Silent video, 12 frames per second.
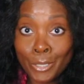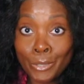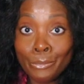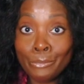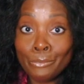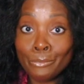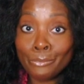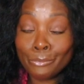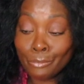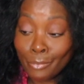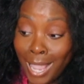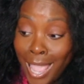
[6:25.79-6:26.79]
too.
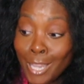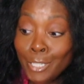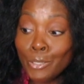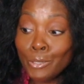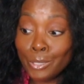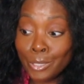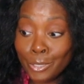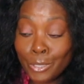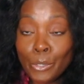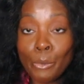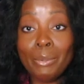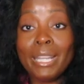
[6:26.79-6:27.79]
I use this
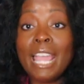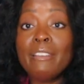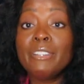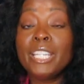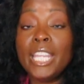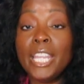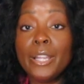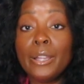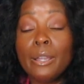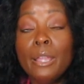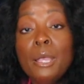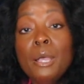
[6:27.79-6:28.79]
too. But every
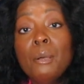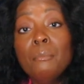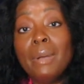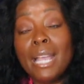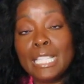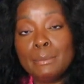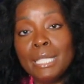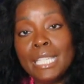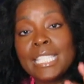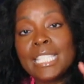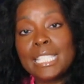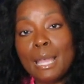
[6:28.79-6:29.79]
year, my husband
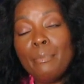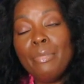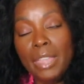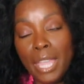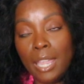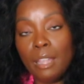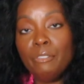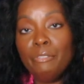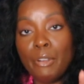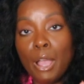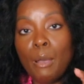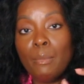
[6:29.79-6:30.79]
gets something
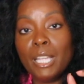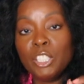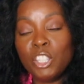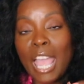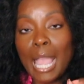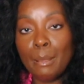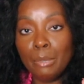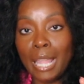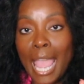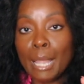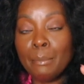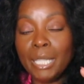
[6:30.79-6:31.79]
from Jack
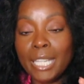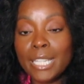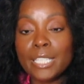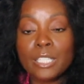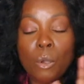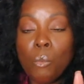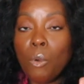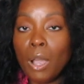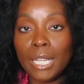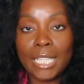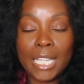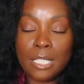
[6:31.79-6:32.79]
Black because
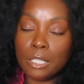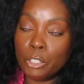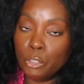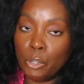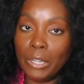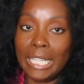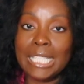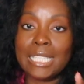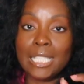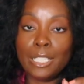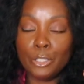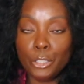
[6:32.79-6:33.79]
one, it's
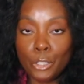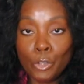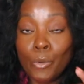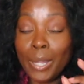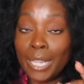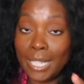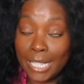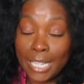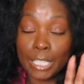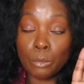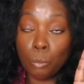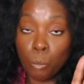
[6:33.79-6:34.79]
luxurious, and two, it
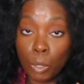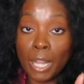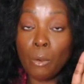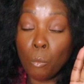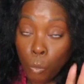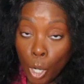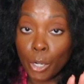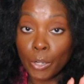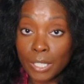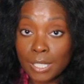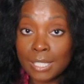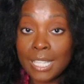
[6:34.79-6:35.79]
is it
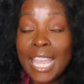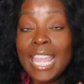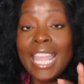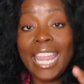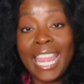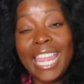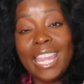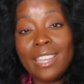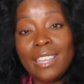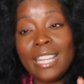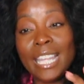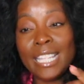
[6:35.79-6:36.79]
works,
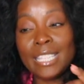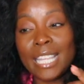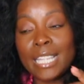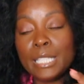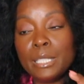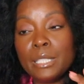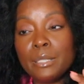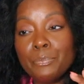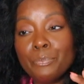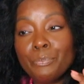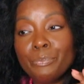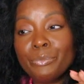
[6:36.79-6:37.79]
and it's
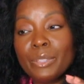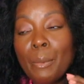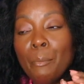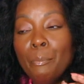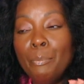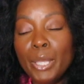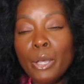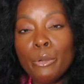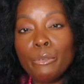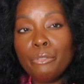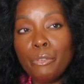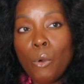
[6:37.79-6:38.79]
it's
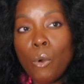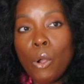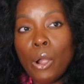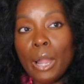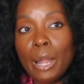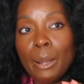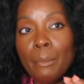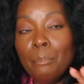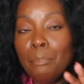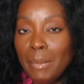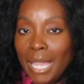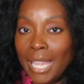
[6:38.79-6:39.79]
built for
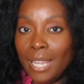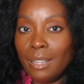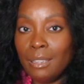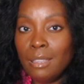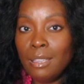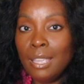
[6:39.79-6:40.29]
men,